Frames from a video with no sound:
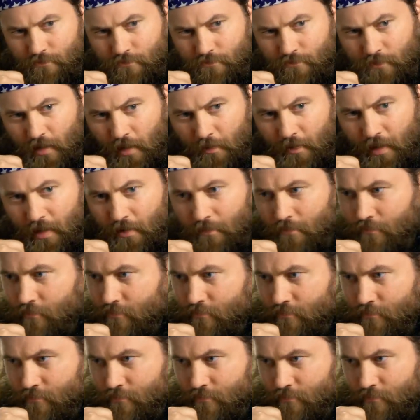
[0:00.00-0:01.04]
Mountain Man?
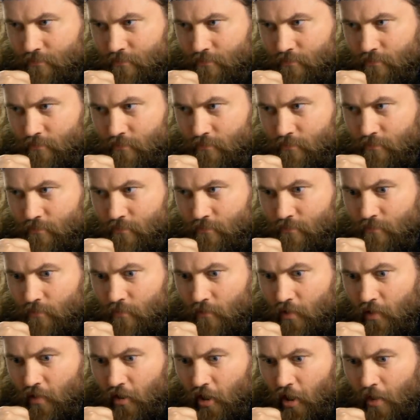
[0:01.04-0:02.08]

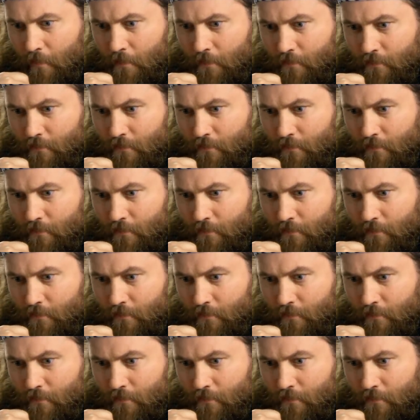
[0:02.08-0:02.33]
You there?